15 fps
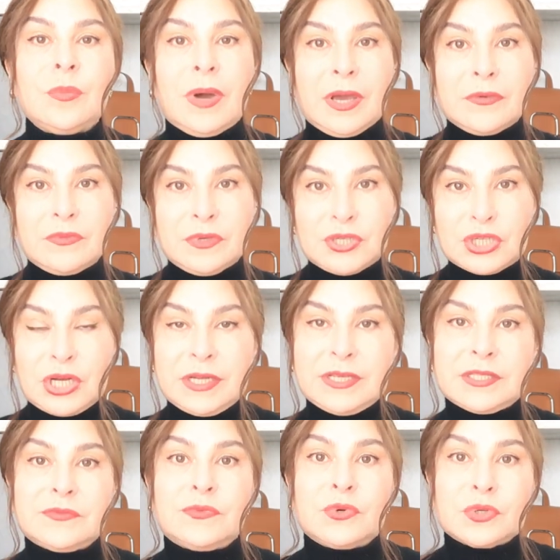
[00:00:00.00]
my wish
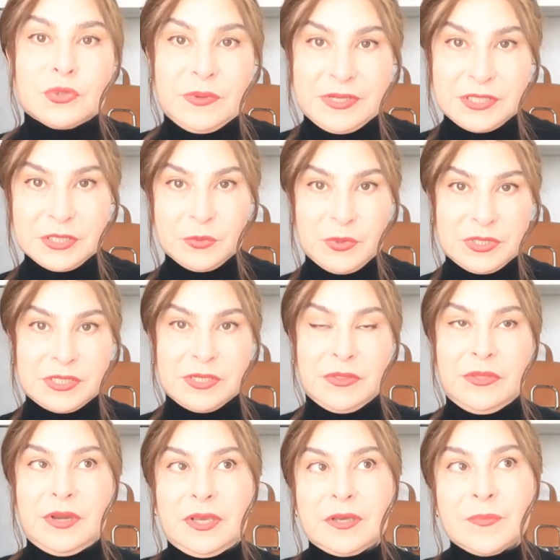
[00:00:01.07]
list for
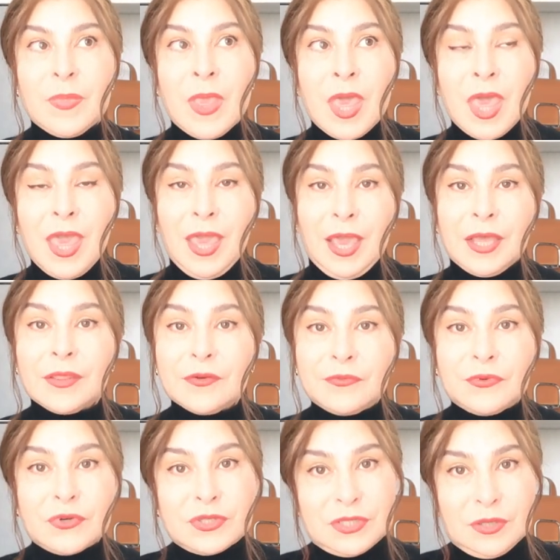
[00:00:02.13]
2023 and the
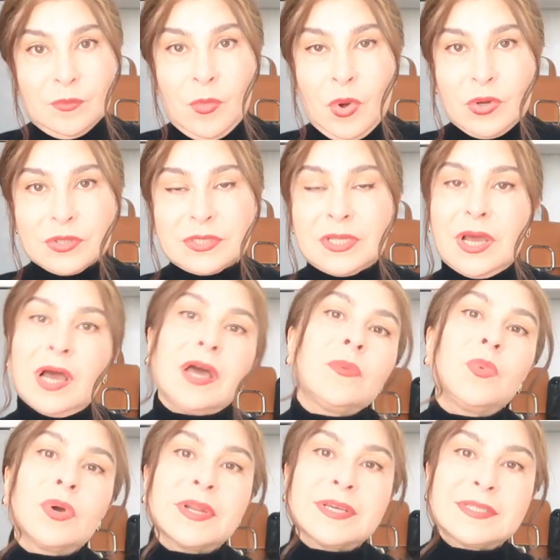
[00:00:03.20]
first and most i
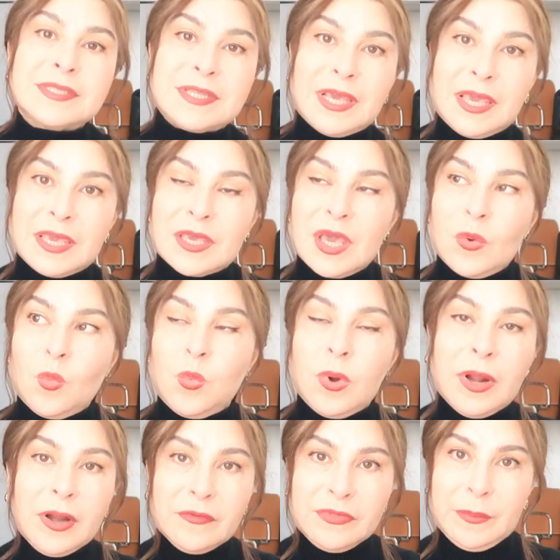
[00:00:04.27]
want to say
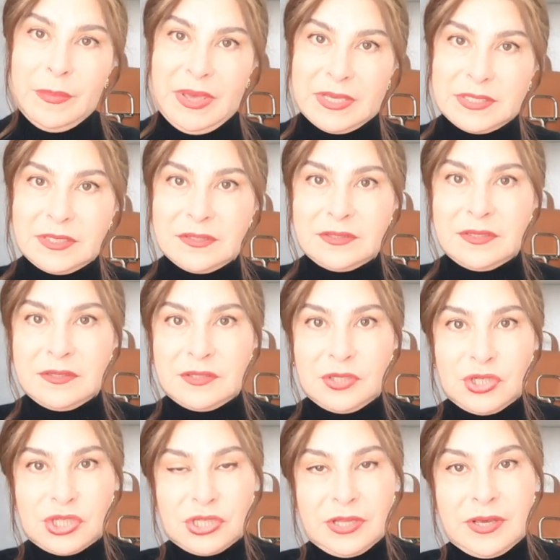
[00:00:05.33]
one of the bestest
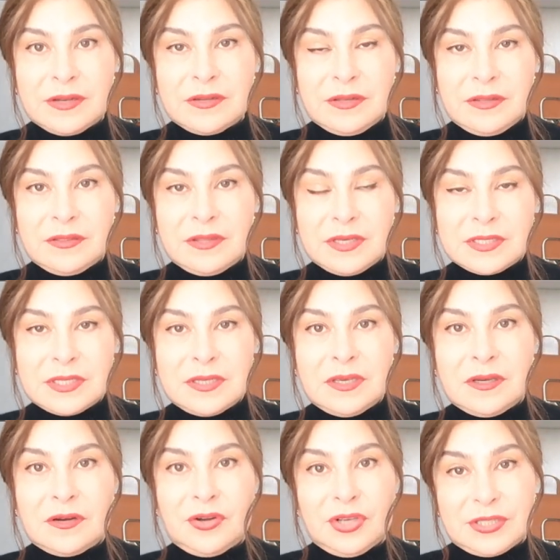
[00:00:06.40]
decision i did this
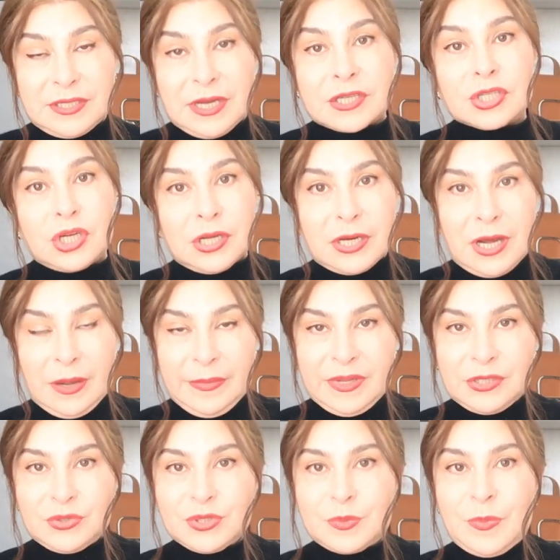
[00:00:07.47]
year it's actually
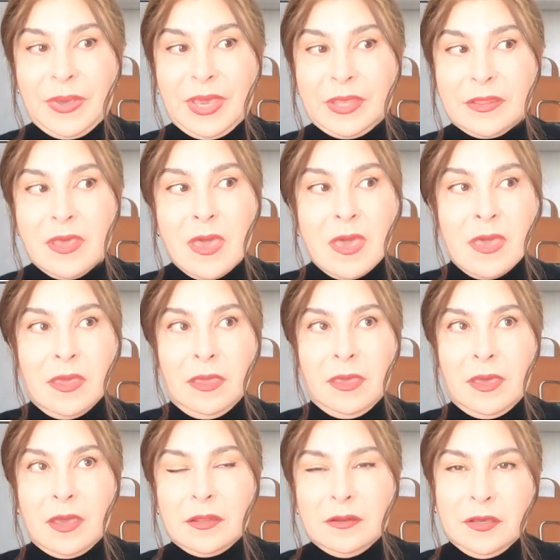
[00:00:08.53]
coming to spain
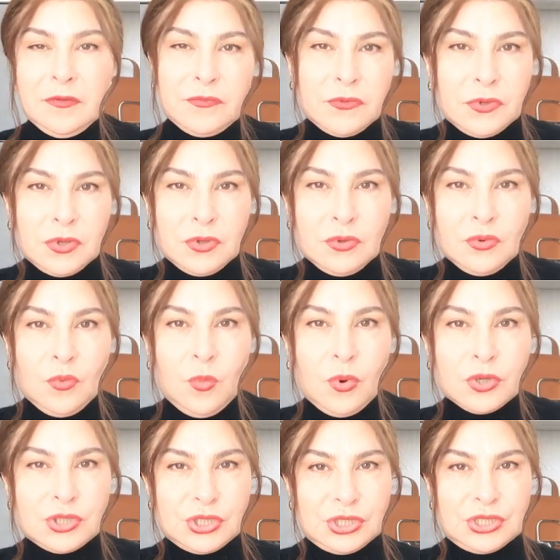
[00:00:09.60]
and if you
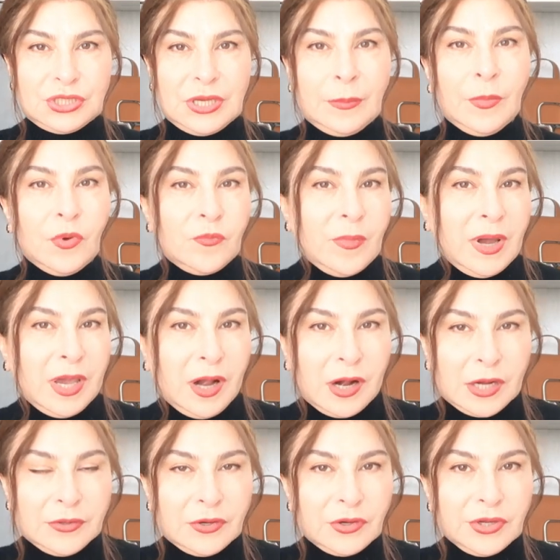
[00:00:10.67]
watch some of my
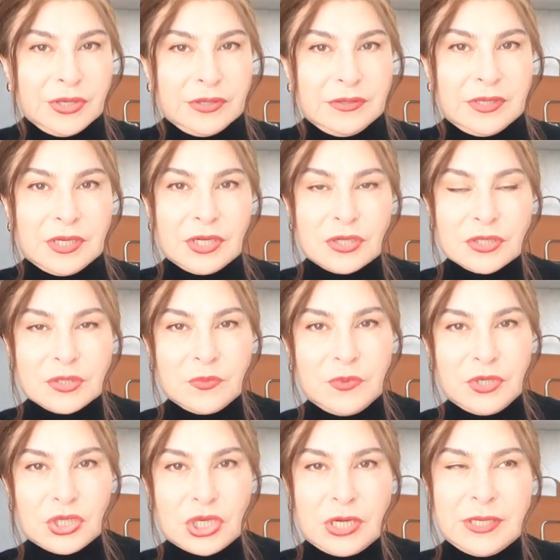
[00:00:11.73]
other years
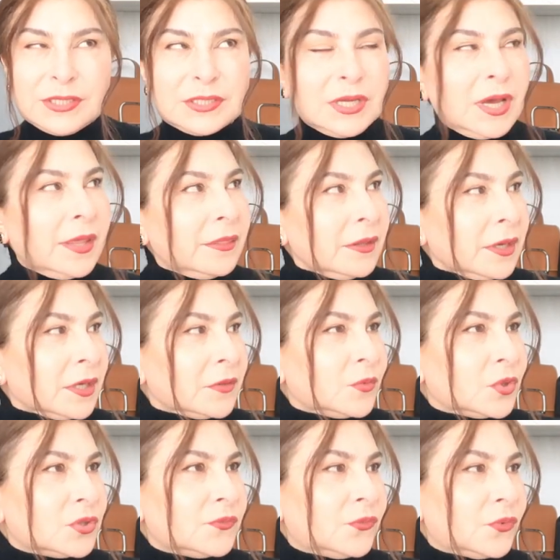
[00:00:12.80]
wish list i think it
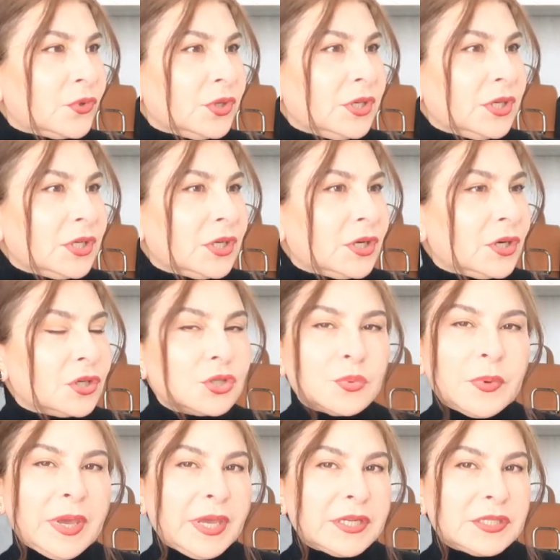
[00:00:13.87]
was for year
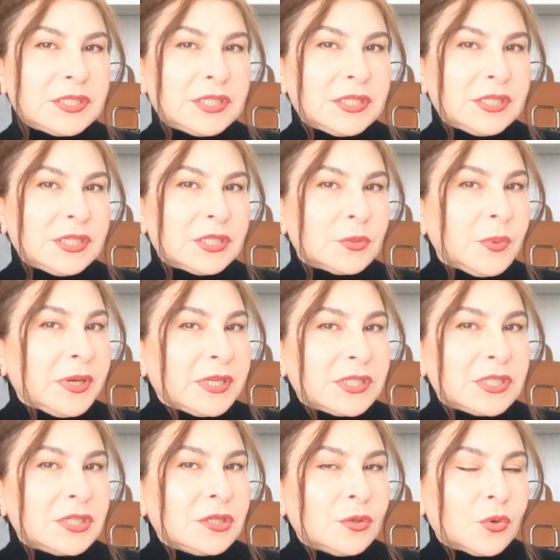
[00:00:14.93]

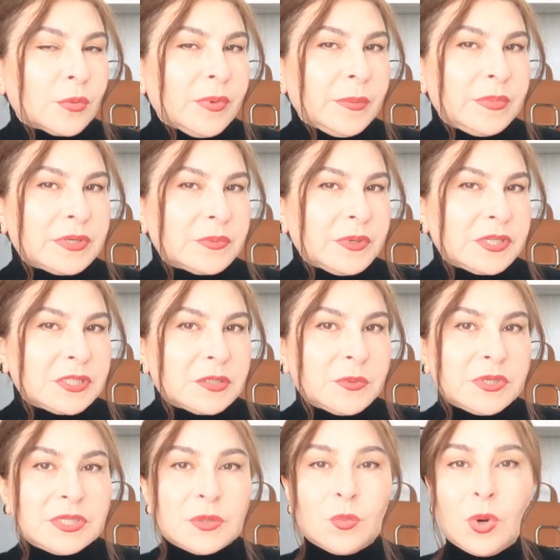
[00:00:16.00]
2020 or maybe
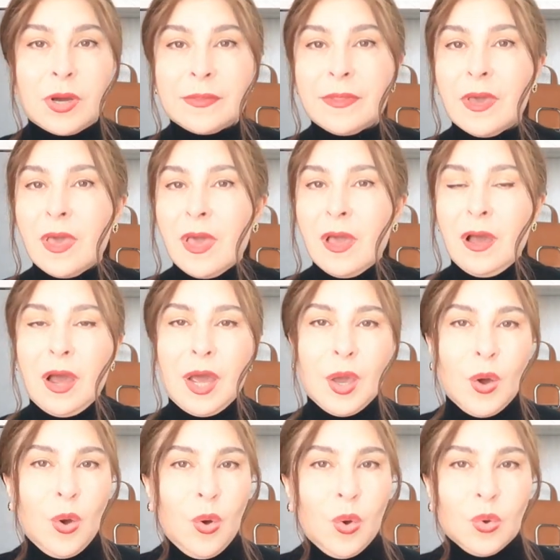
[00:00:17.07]
2021
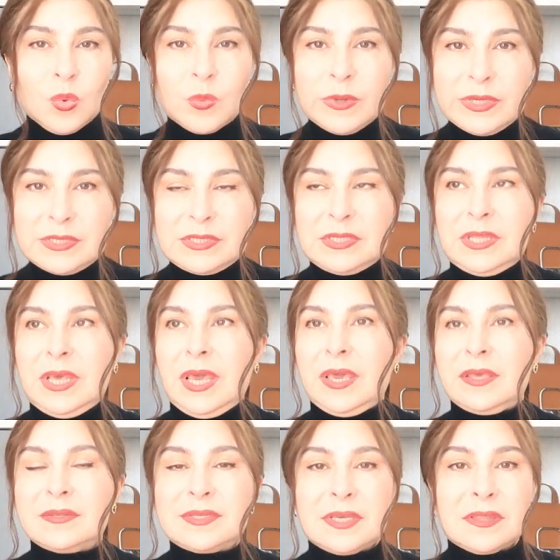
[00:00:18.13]
i always
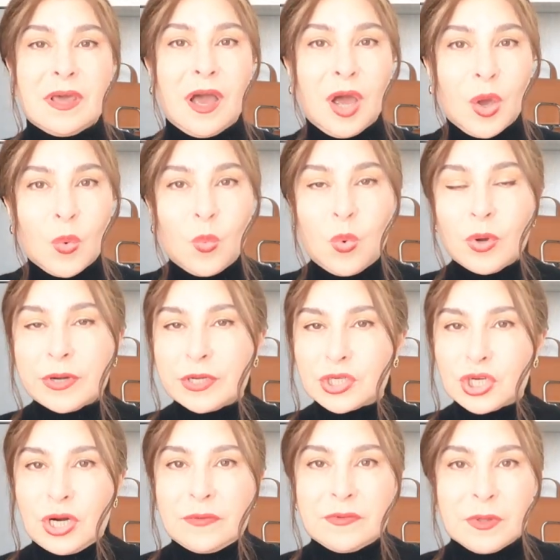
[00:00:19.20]
saying that i want to
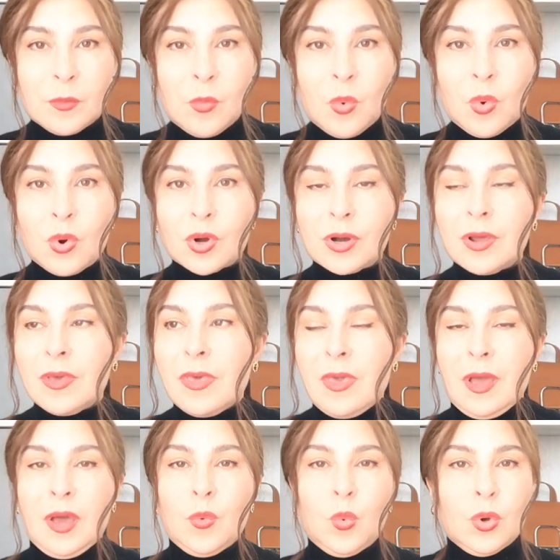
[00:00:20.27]
travel more
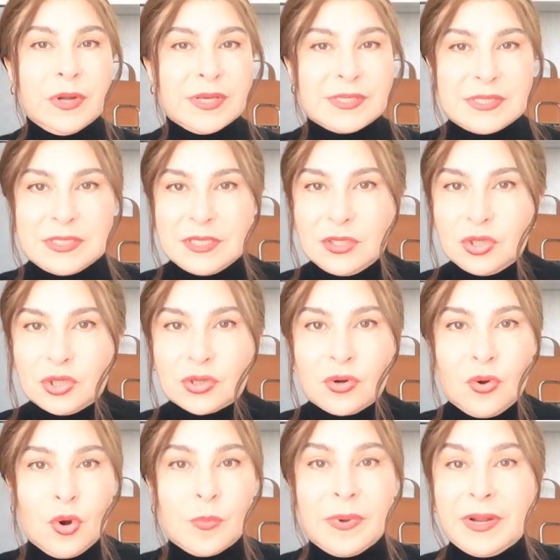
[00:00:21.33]
i want to see
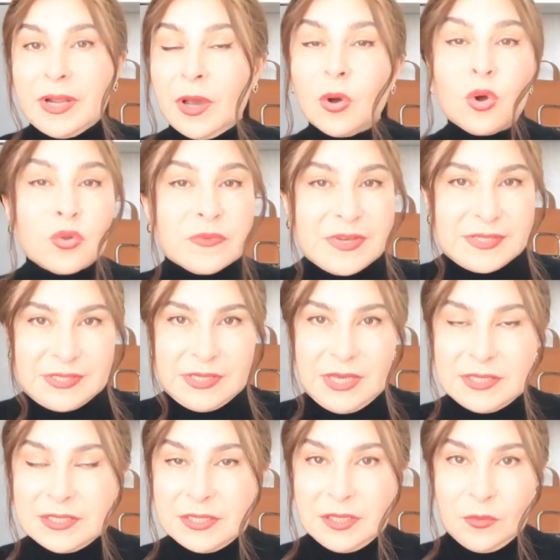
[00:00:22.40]
europe and i always
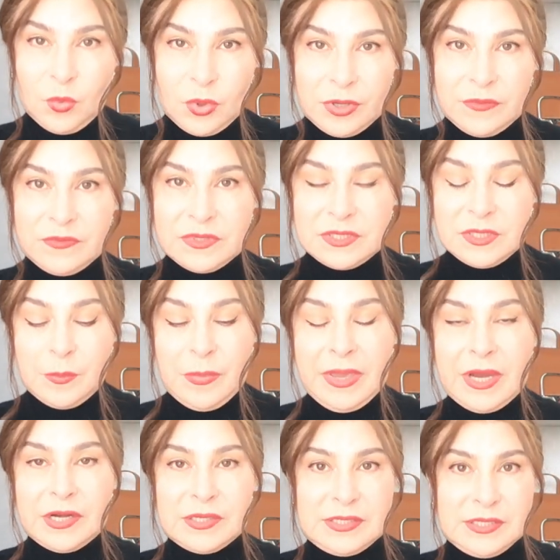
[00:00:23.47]
saying that i want to visit
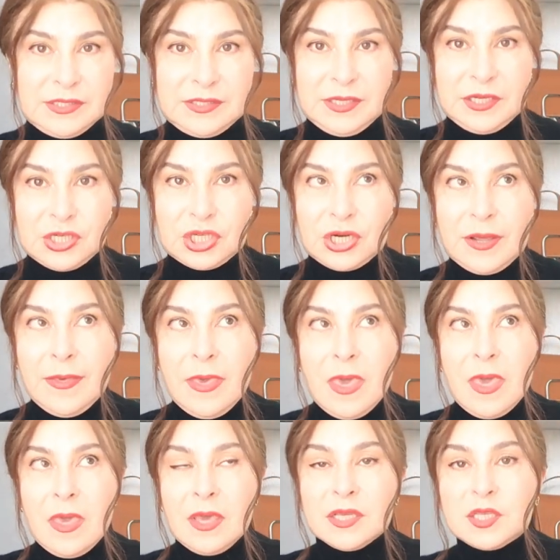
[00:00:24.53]
paris etc
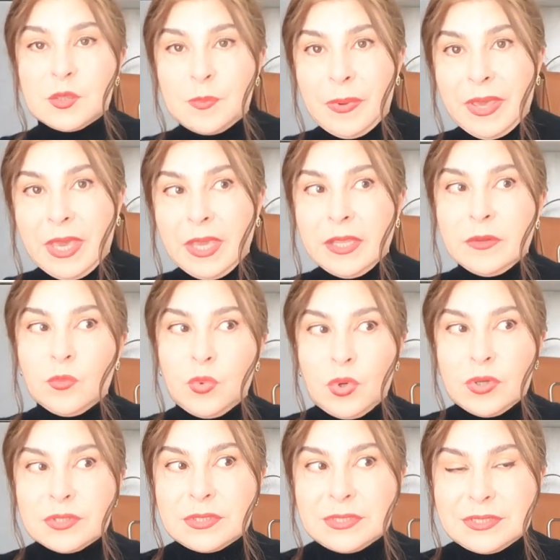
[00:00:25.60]
spain
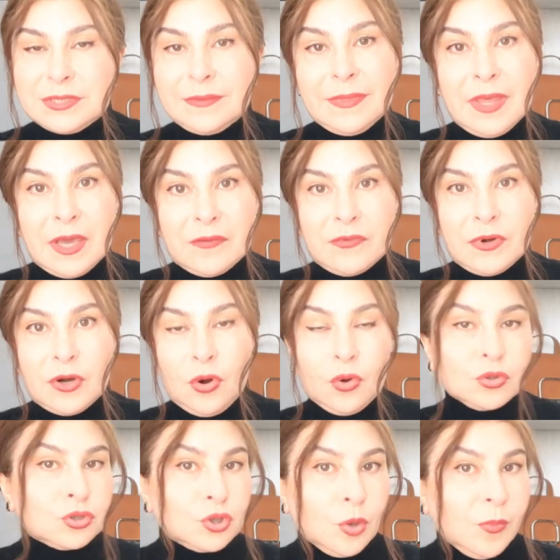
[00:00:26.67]
was never
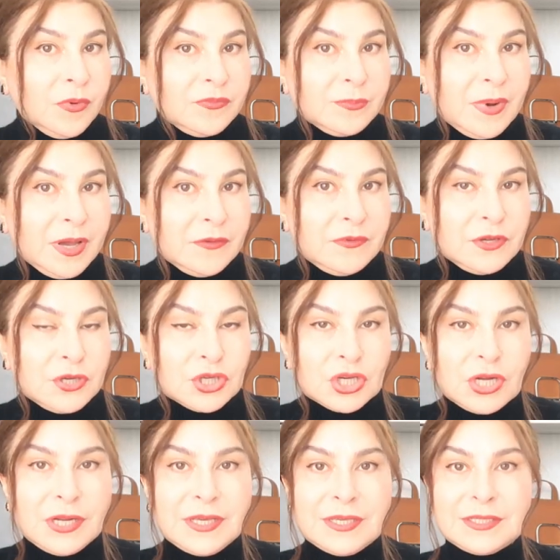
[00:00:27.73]
on top of my
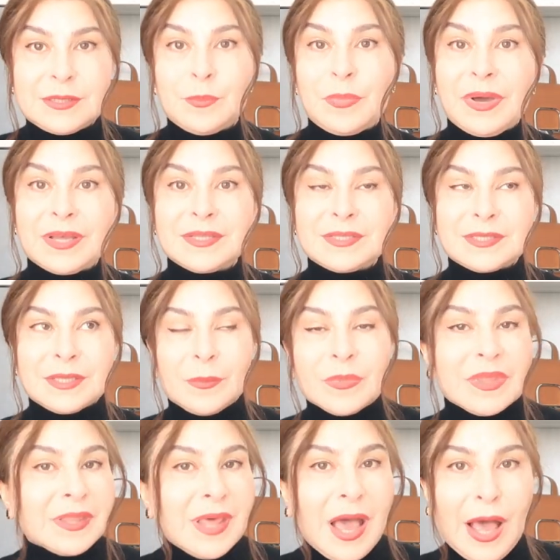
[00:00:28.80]
wish list but but
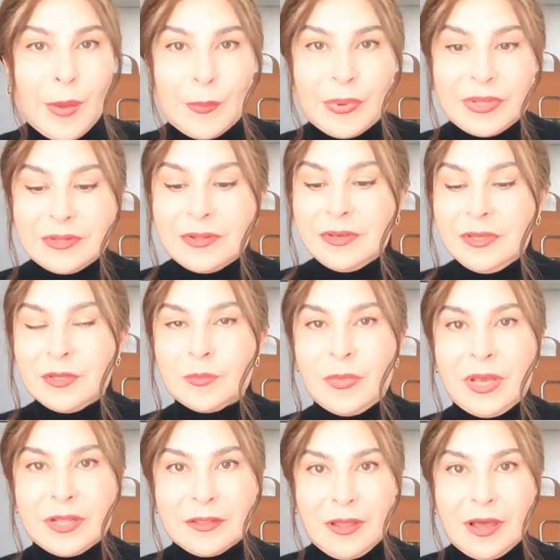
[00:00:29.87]
something happened in
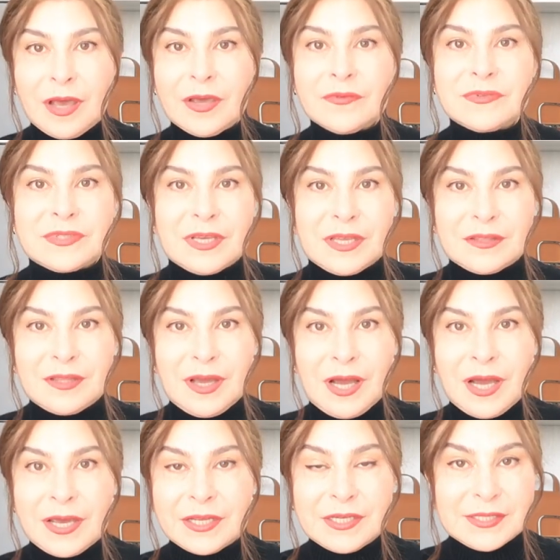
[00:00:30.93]
my life that
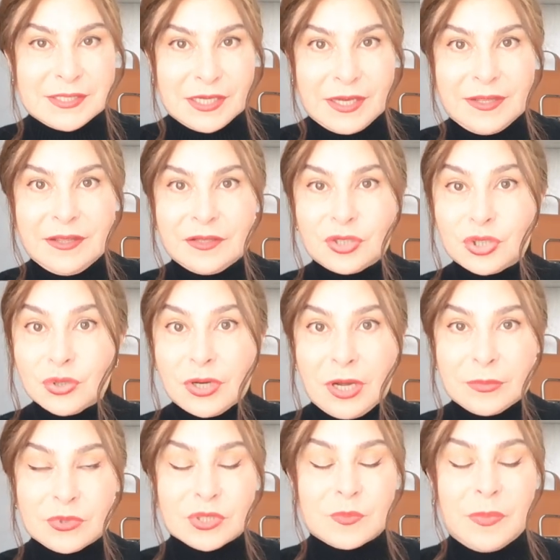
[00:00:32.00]
I decided to
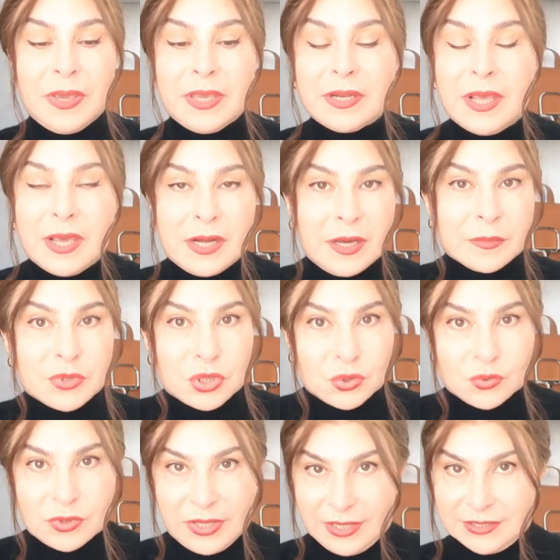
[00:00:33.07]
come to Spain and I'm
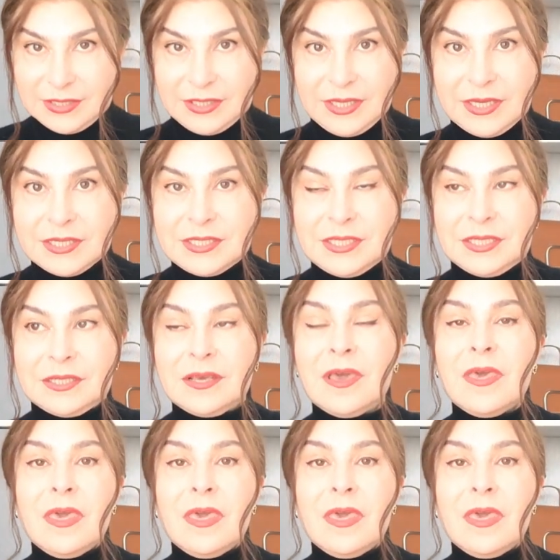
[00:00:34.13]
so glad that I did.